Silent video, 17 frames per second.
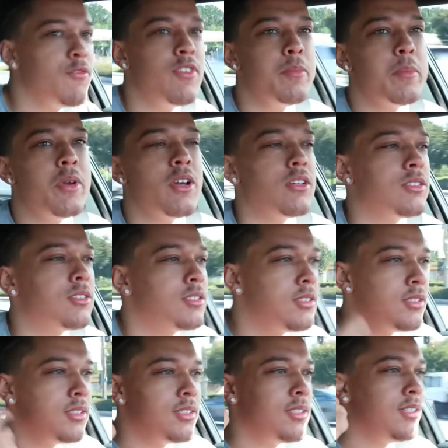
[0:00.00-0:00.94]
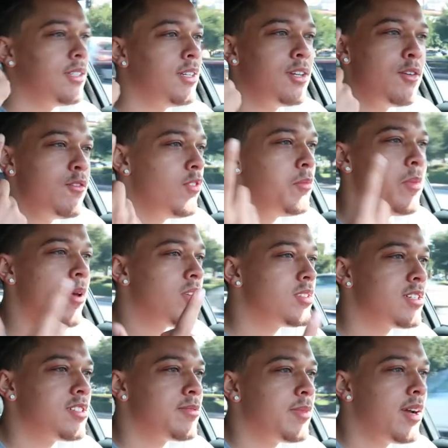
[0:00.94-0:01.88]
Females.
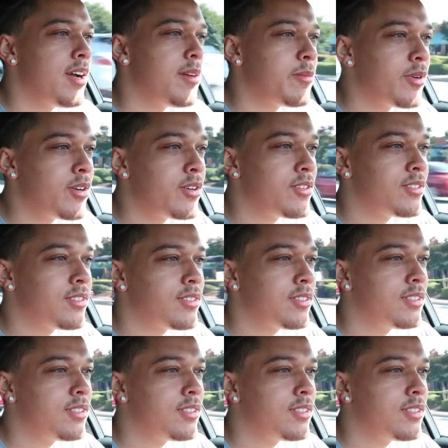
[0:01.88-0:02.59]
Females in his mind, bro.